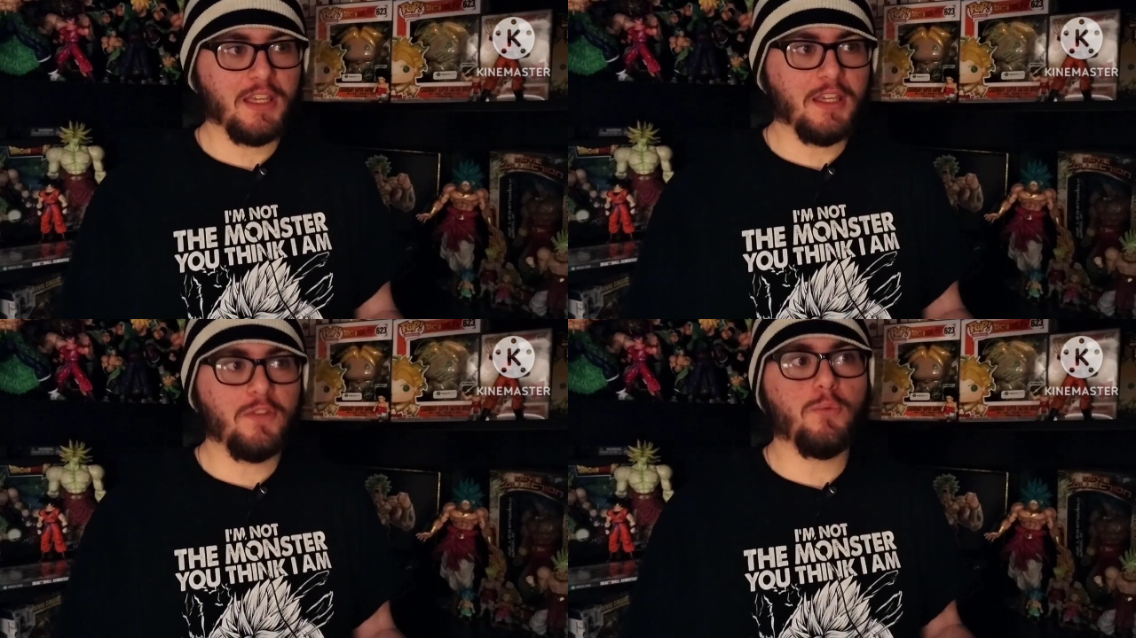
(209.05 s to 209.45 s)

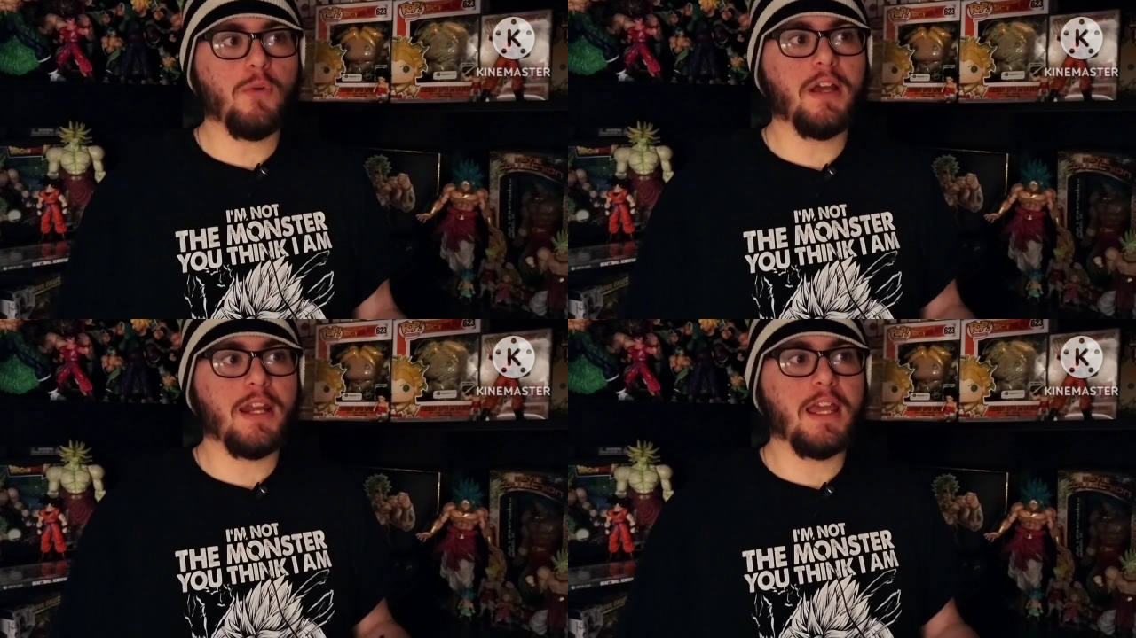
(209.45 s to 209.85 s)
He's
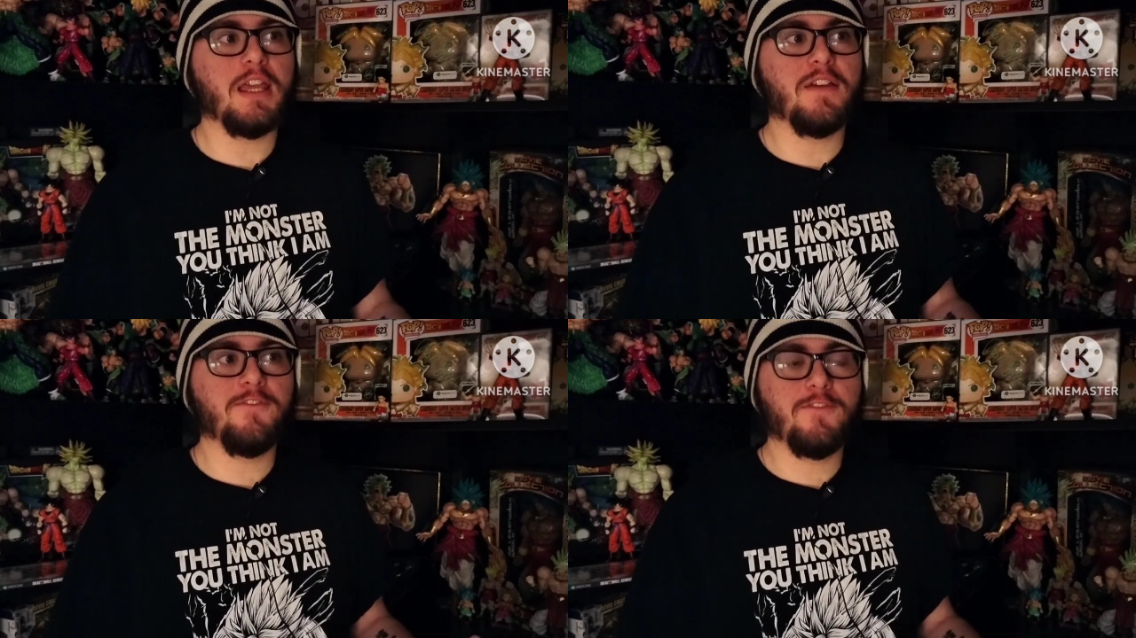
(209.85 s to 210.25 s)
what
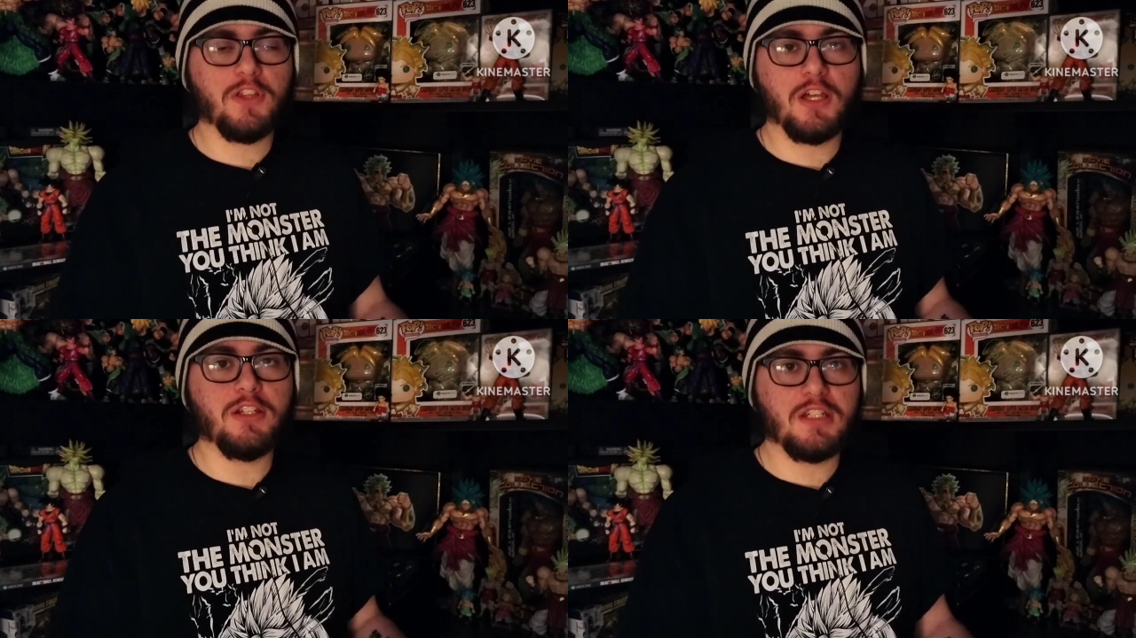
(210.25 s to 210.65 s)
a, a
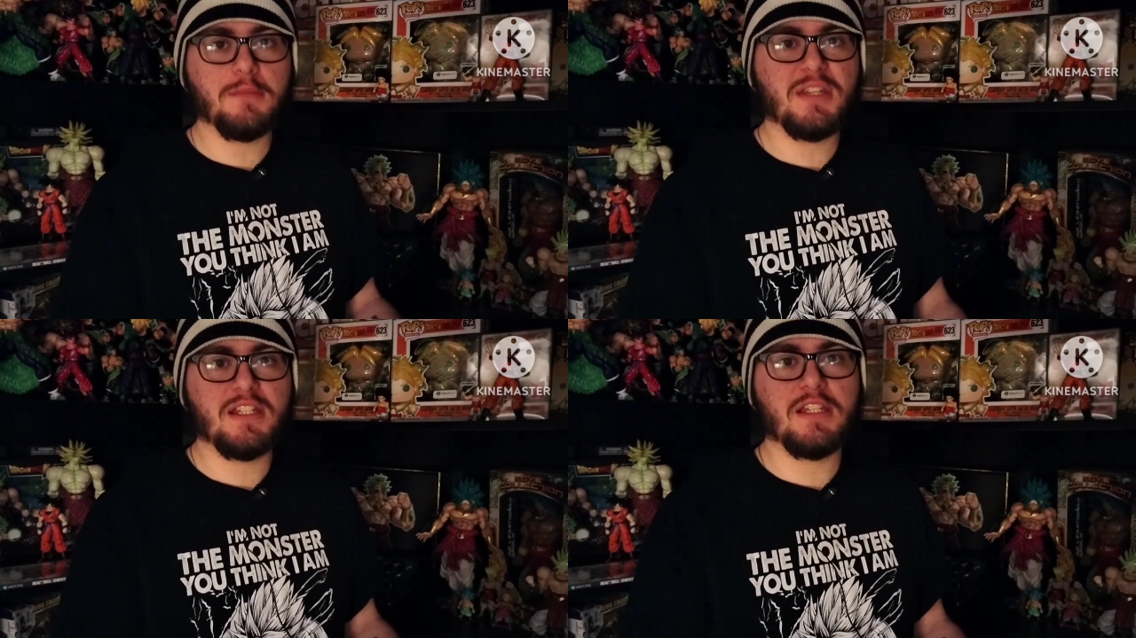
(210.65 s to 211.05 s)

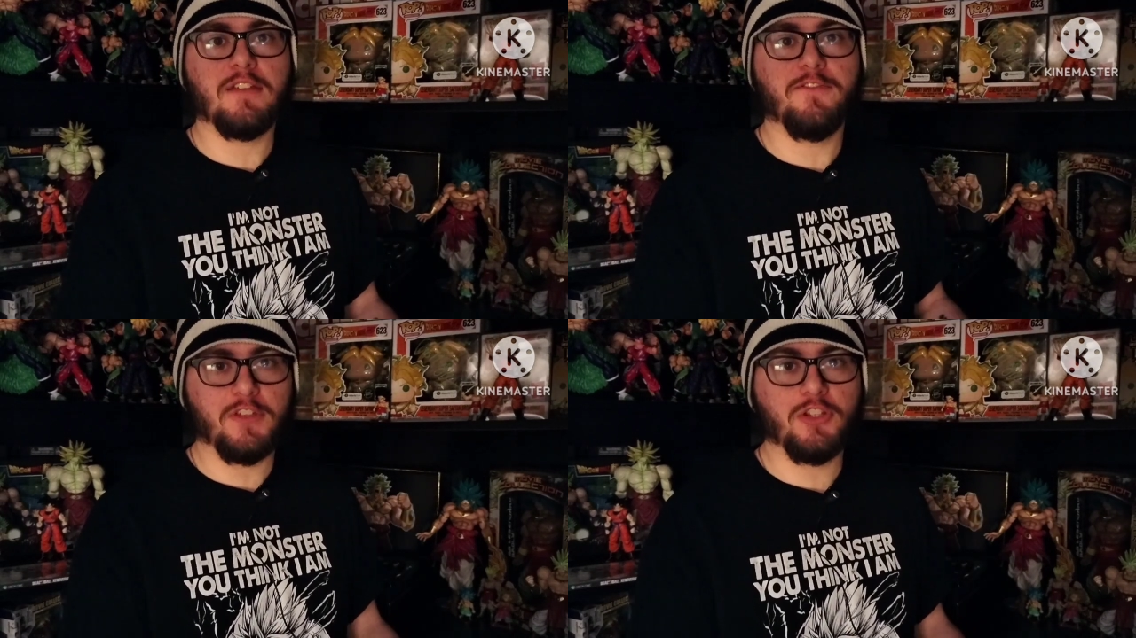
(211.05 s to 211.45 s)

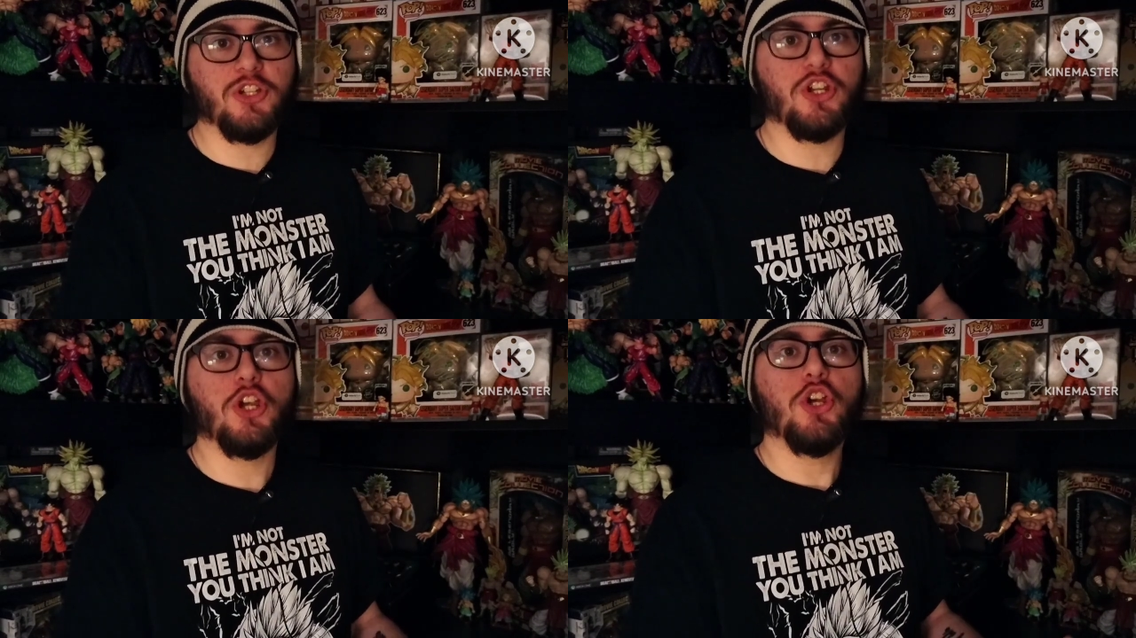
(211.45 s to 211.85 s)
DBZ
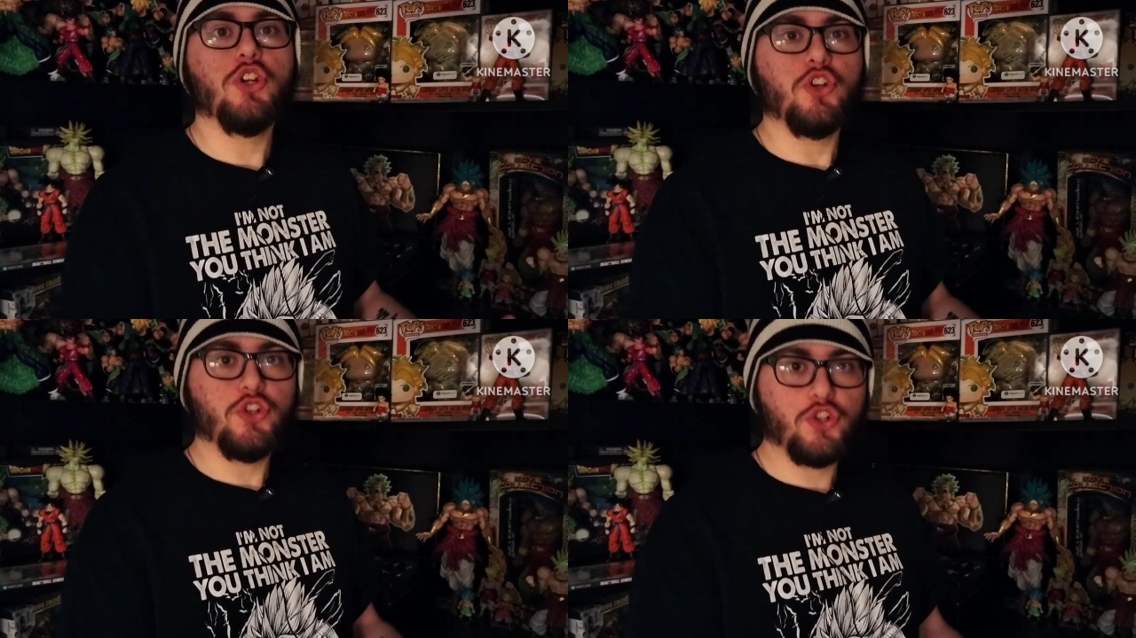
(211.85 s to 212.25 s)
villain
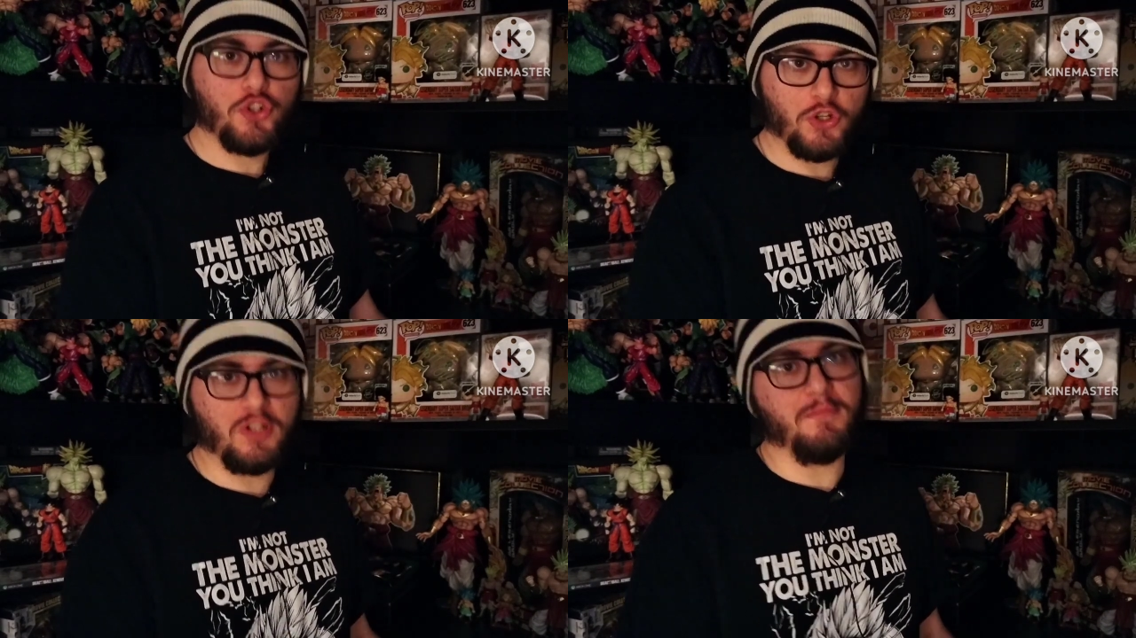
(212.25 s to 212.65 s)

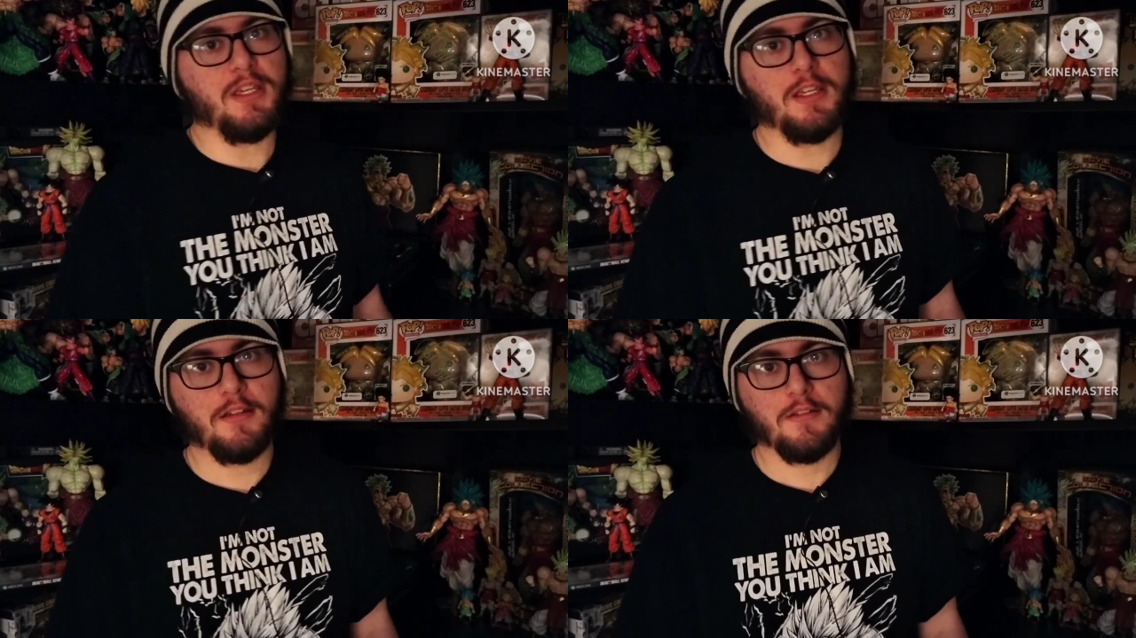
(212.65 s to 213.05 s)
should
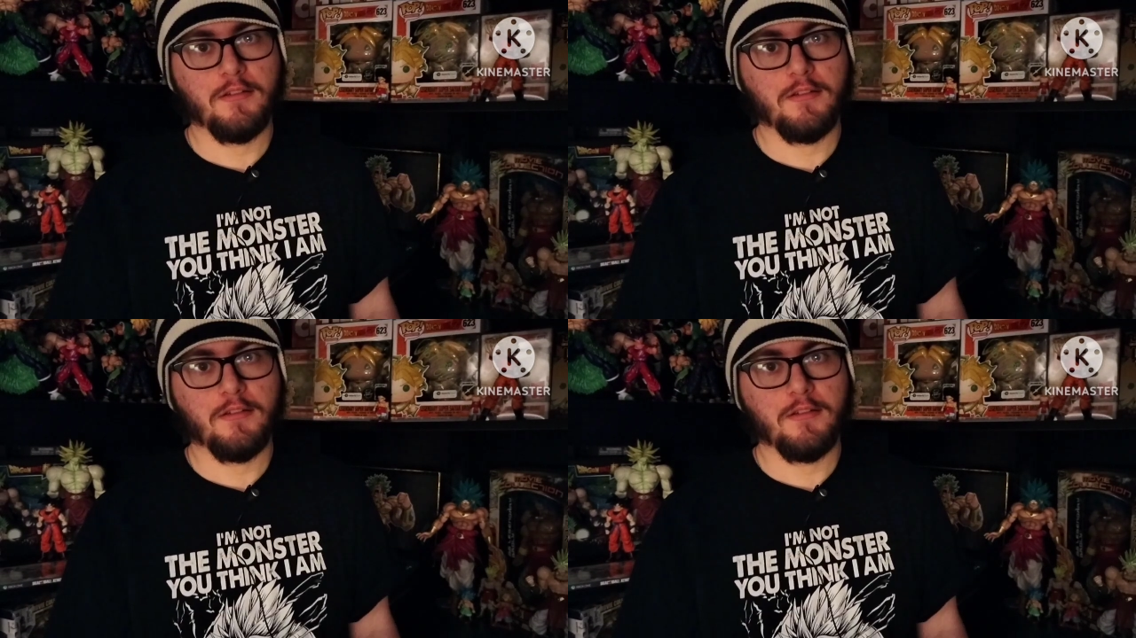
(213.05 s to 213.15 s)
be.